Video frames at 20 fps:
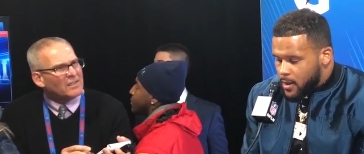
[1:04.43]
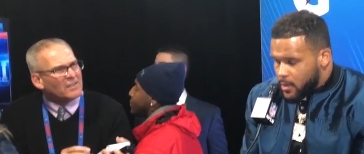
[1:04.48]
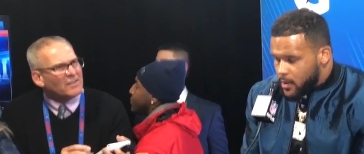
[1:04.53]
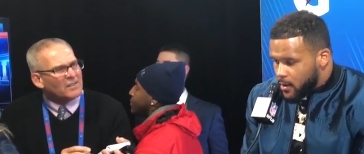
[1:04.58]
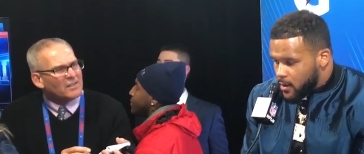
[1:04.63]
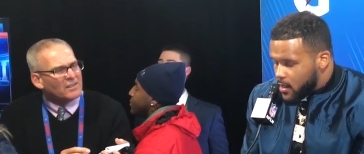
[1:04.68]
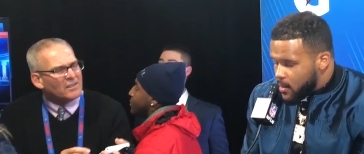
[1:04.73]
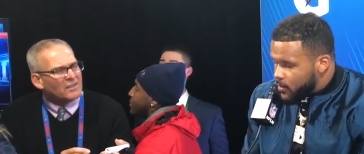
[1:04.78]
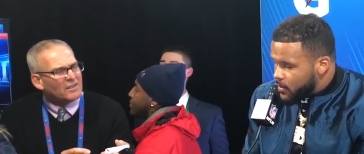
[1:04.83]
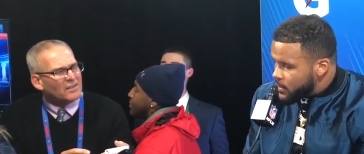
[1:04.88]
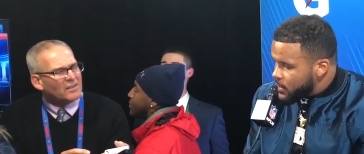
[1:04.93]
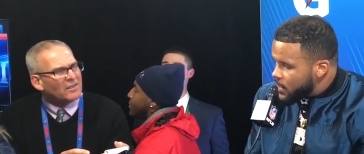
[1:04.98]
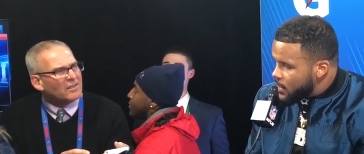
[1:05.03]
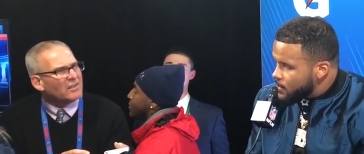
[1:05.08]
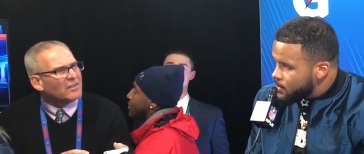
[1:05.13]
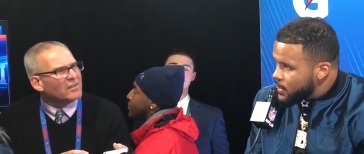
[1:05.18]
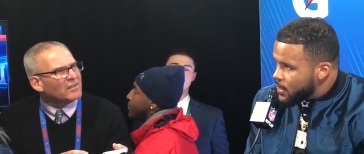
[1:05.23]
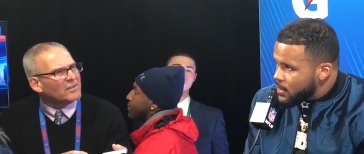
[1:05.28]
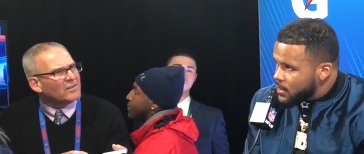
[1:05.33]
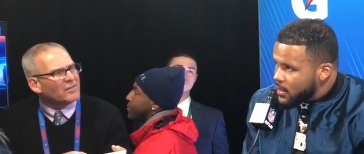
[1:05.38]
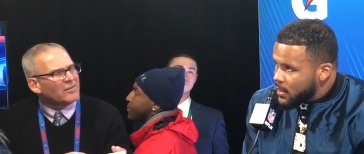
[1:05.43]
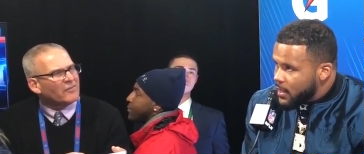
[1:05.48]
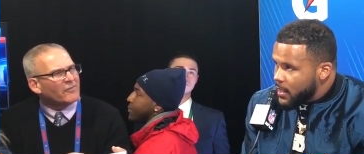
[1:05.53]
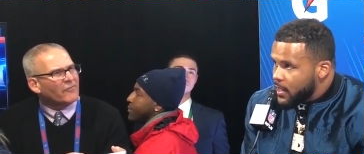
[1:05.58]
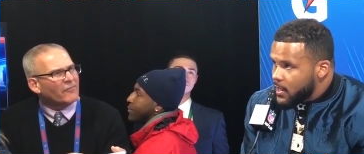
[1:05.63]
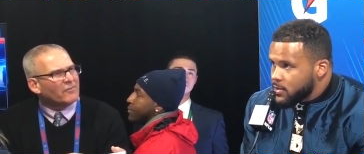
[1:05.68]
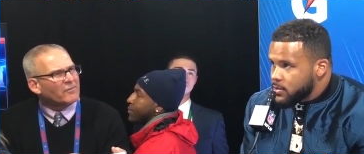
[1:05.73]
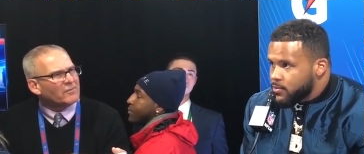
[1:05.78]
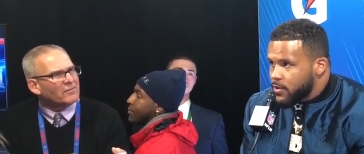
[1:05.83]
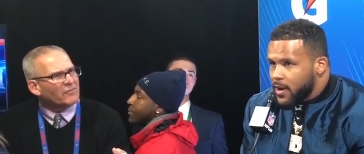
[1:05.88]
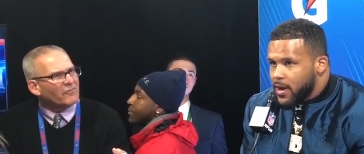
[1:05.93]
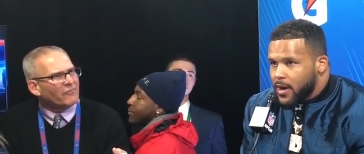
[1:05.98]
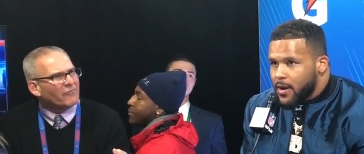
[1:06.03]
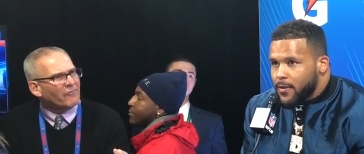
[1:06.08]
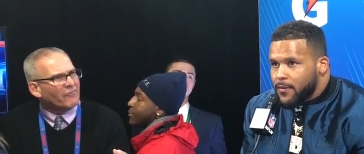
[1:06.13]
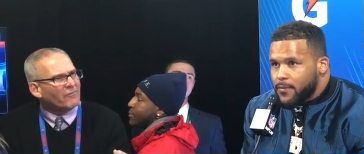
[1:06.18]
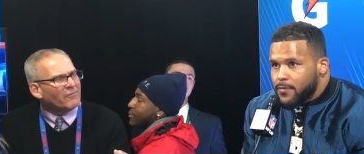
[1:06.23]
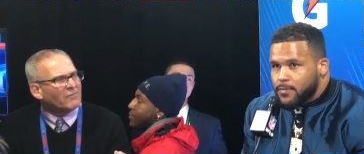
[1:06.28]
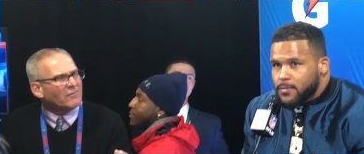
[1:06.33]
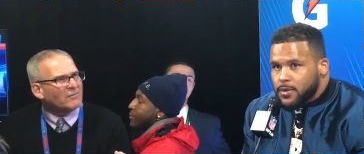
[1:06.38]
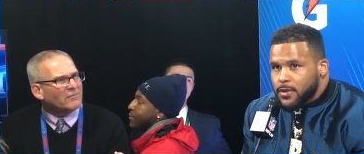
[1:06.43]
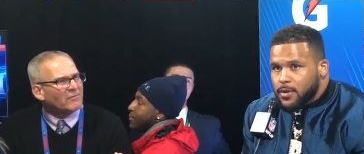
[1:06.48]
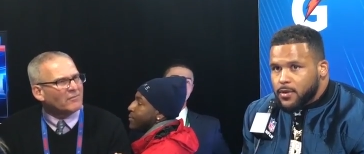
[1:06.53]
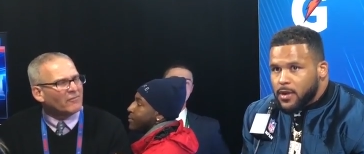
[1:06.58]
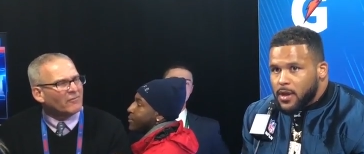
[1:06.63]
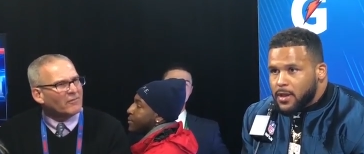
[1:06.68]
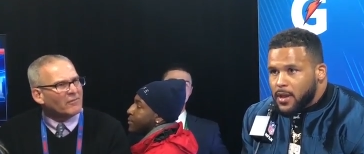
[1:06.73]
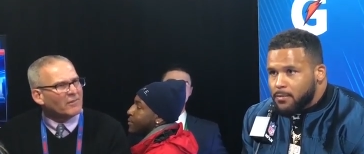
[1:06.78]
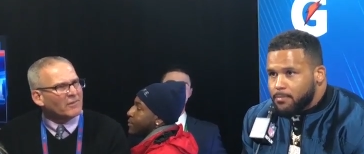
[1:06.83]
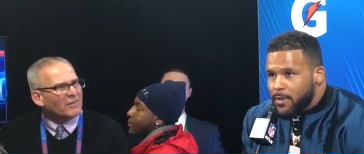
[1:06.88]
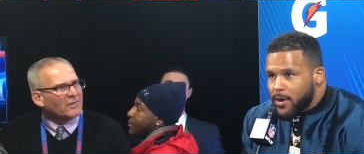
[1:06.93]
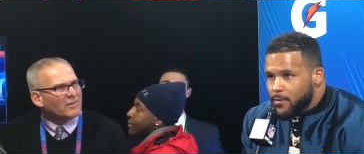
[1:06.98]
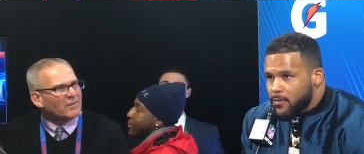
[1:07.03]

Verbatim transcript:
Speaker 1: you know, a couple times that, that last drive, you know, that, that